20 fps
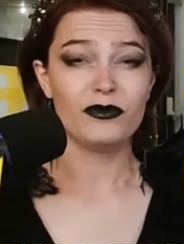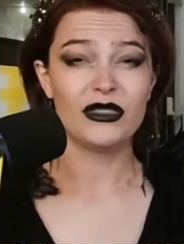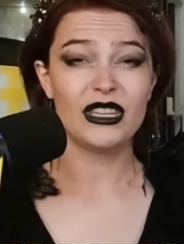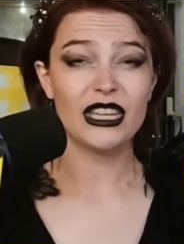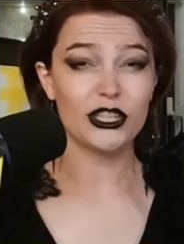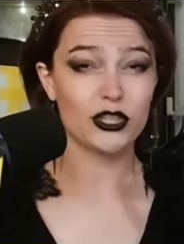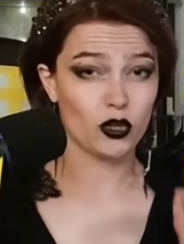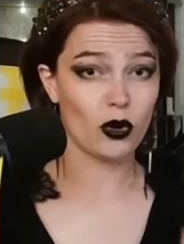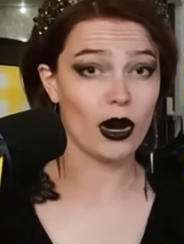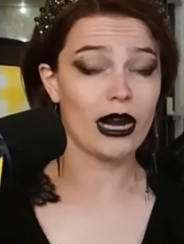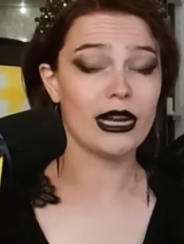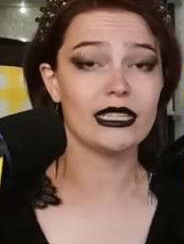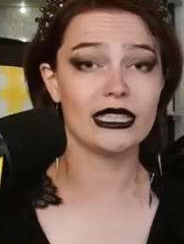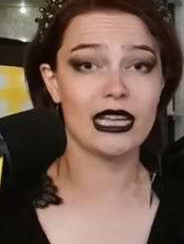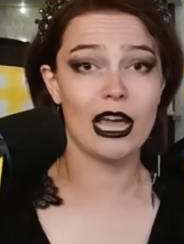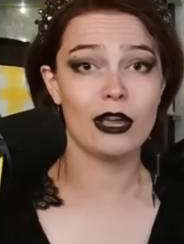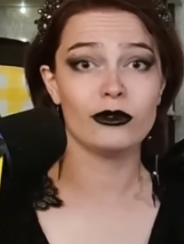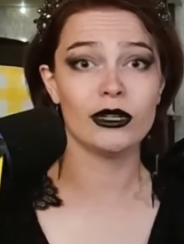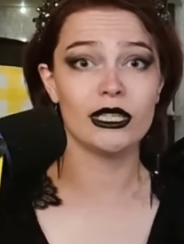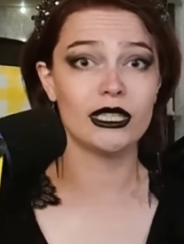discredits
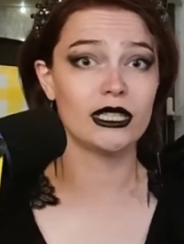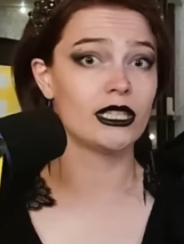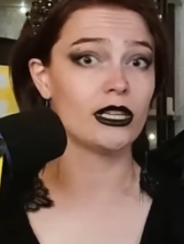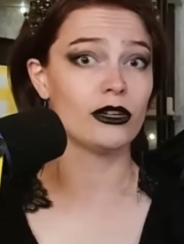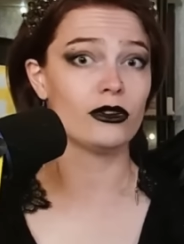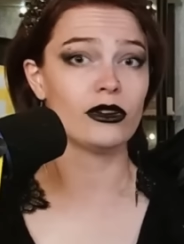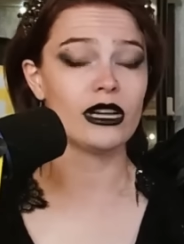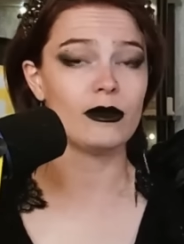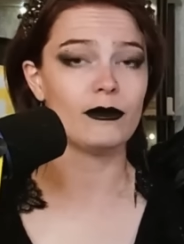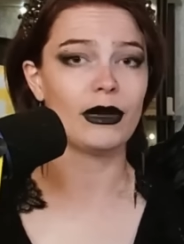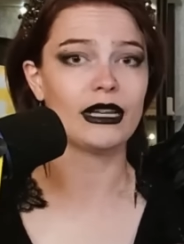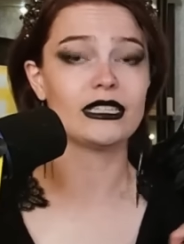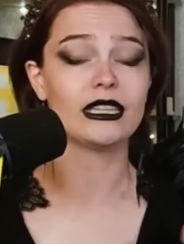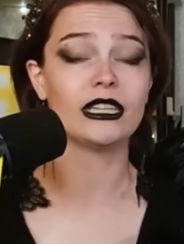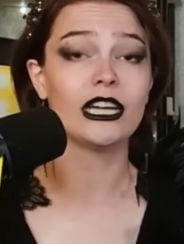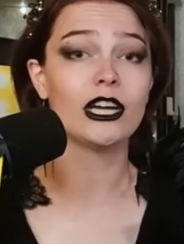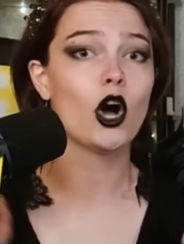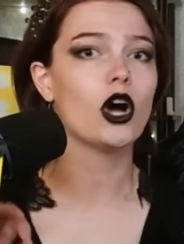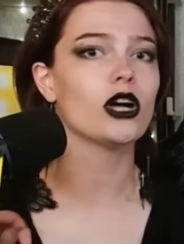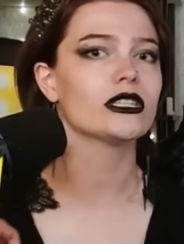Henry's theory and
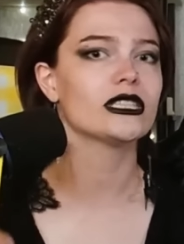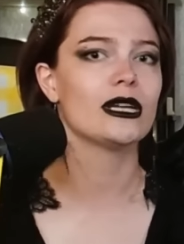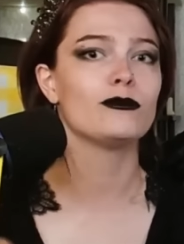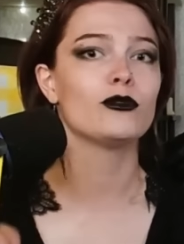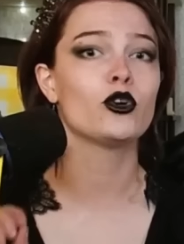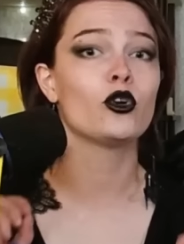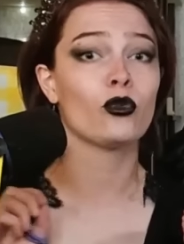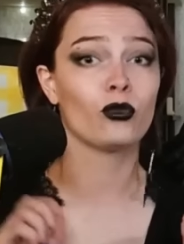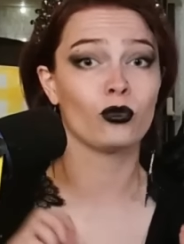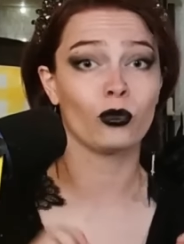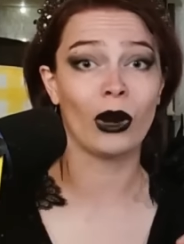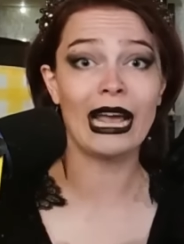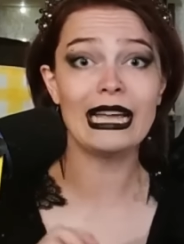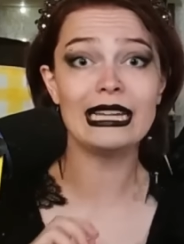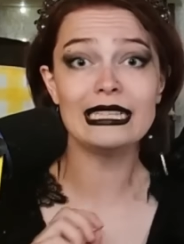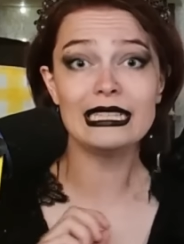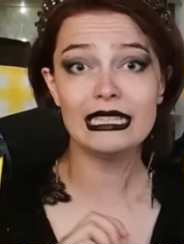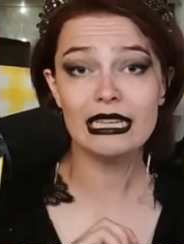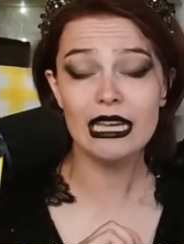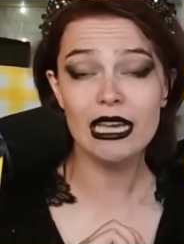basically calls him
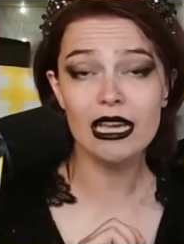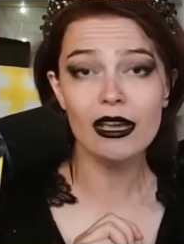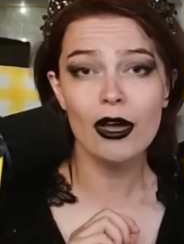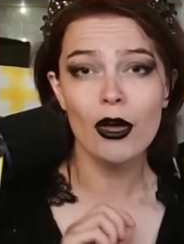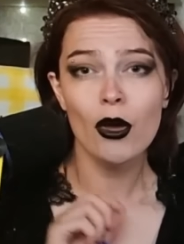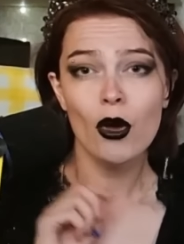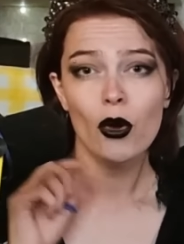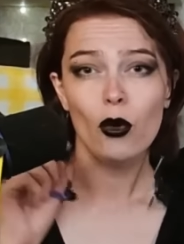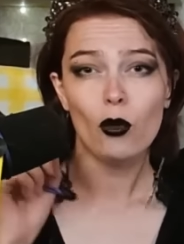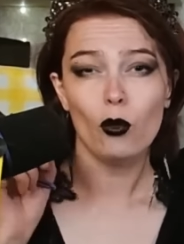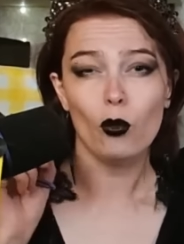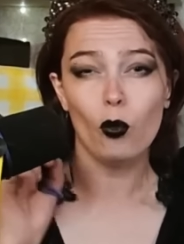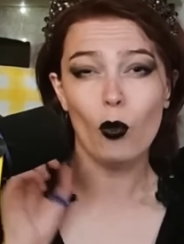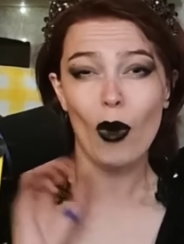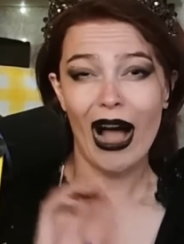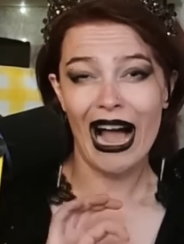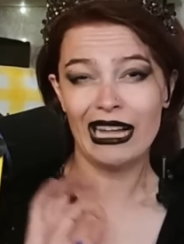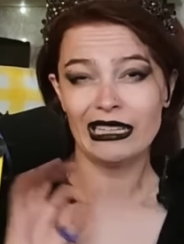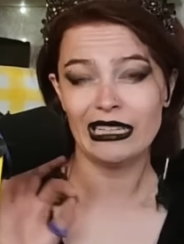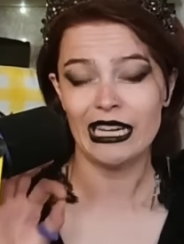crazy
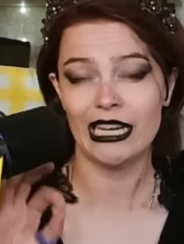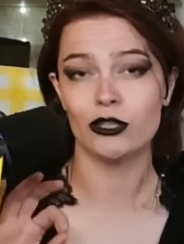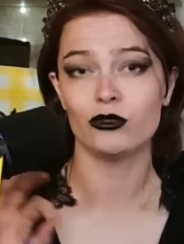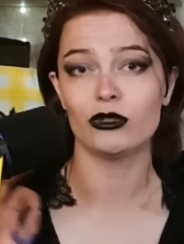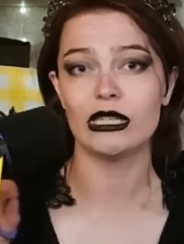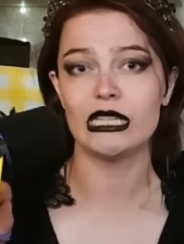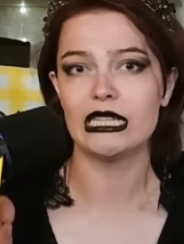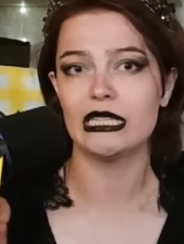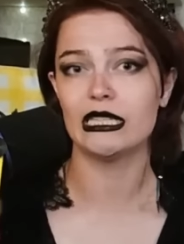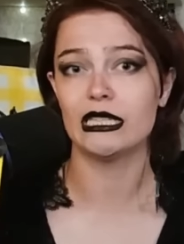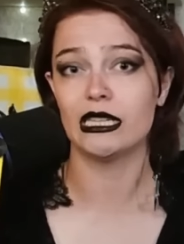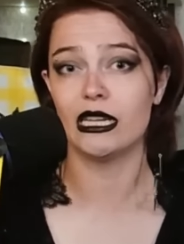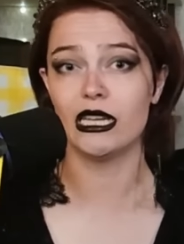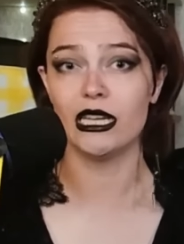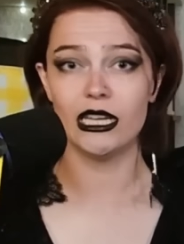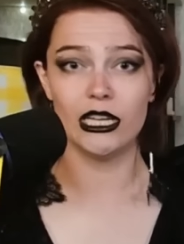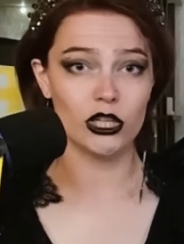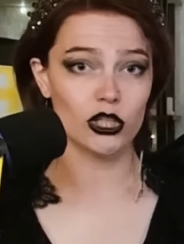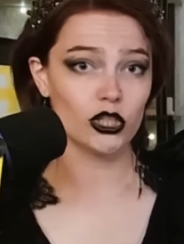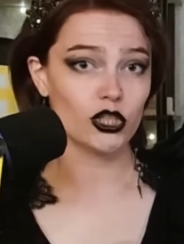while Henry is in
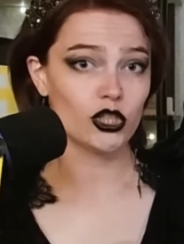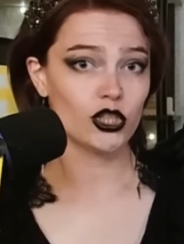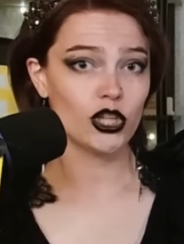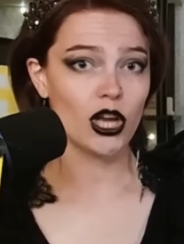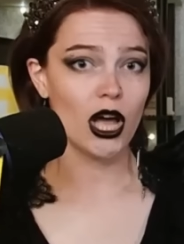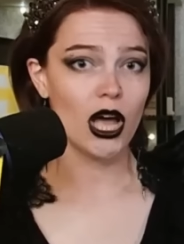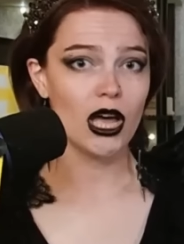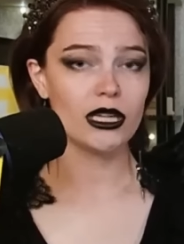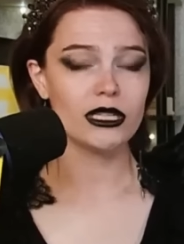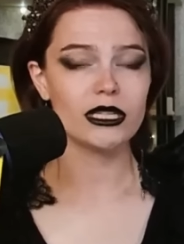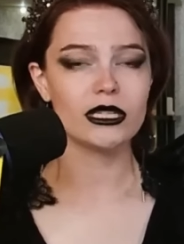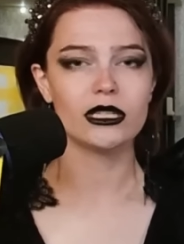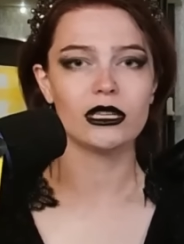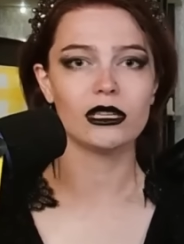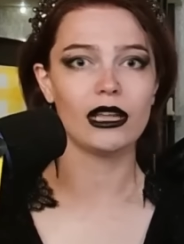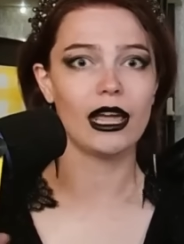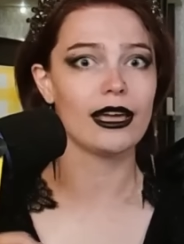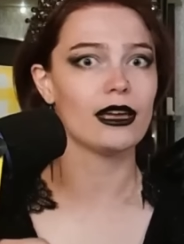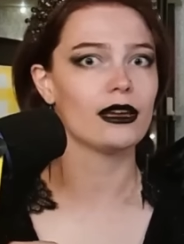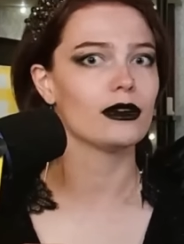earshot
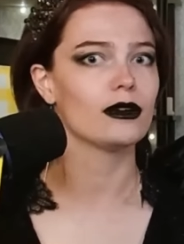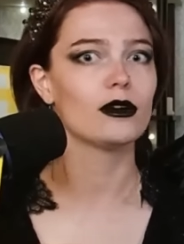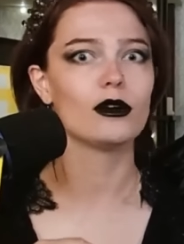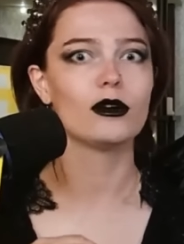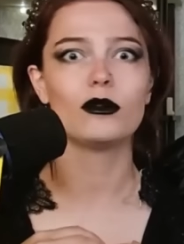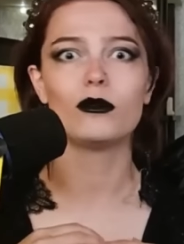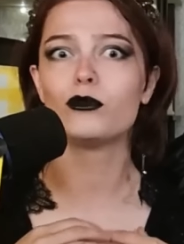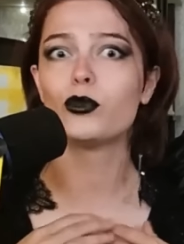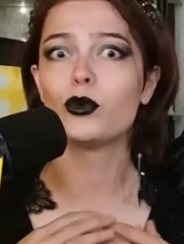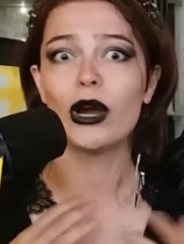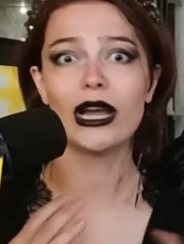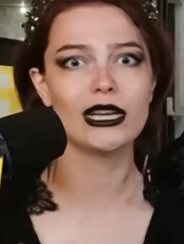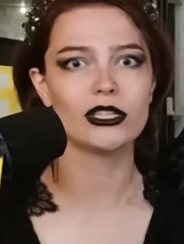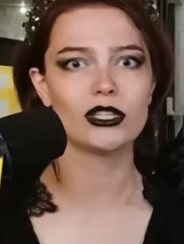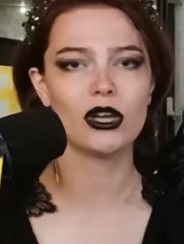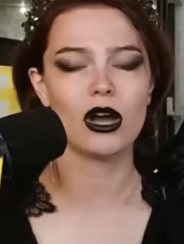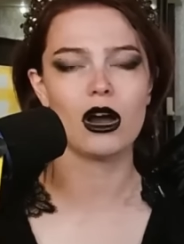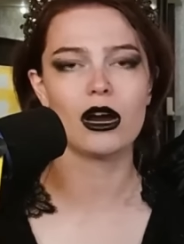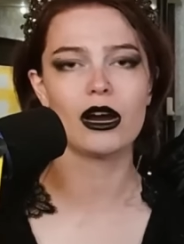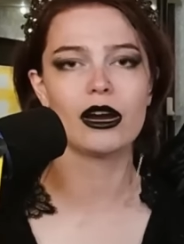to, like, break
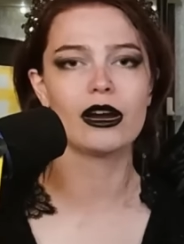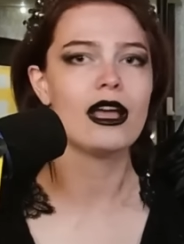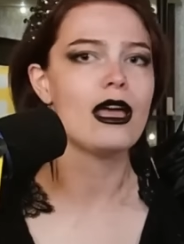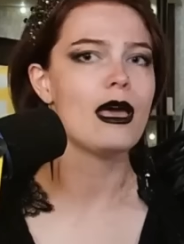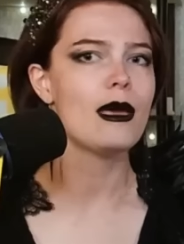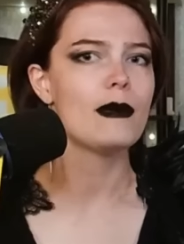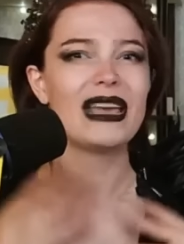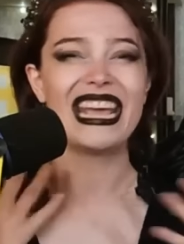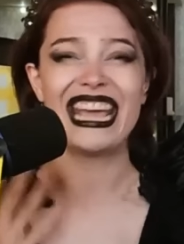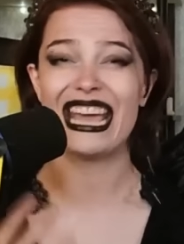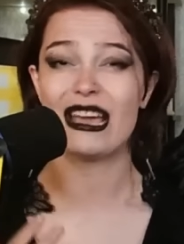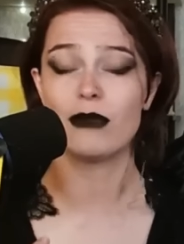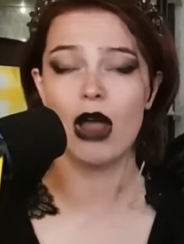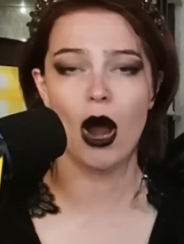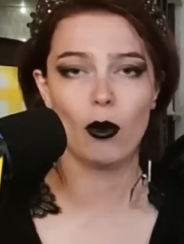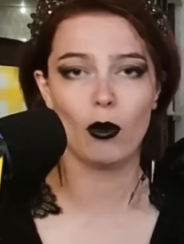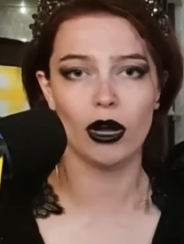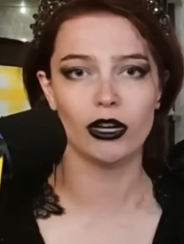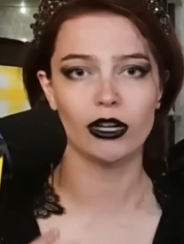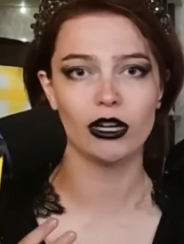his heart, make him
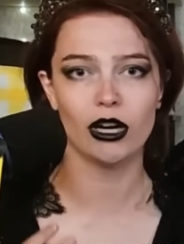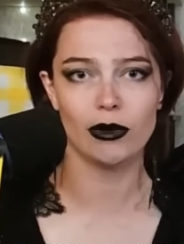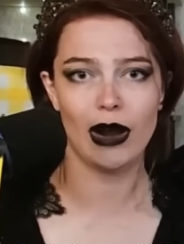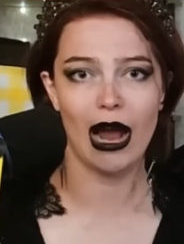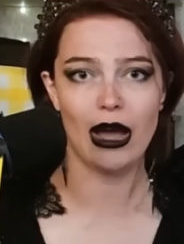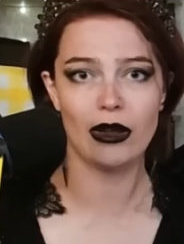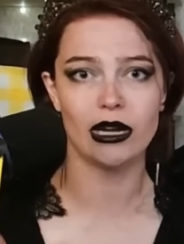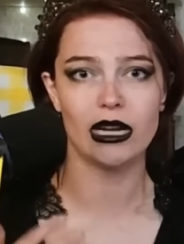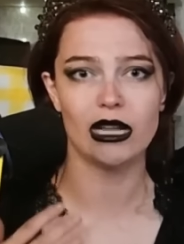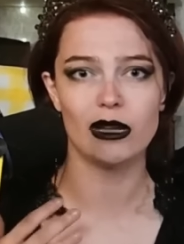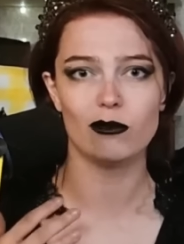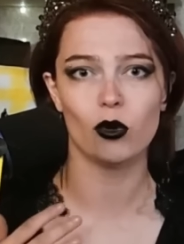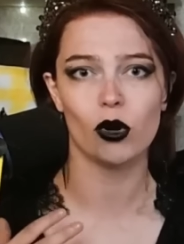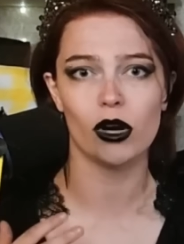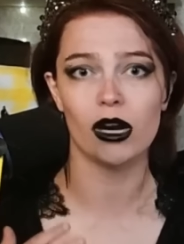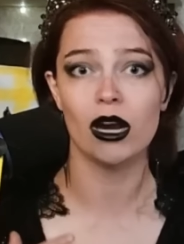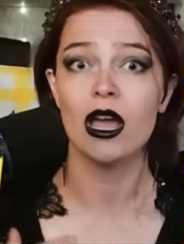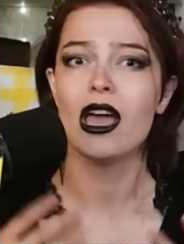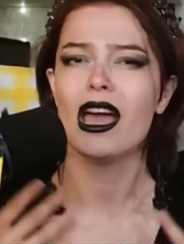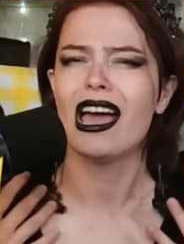not want her around
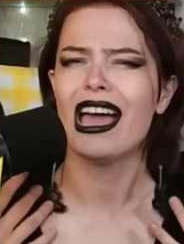anymore.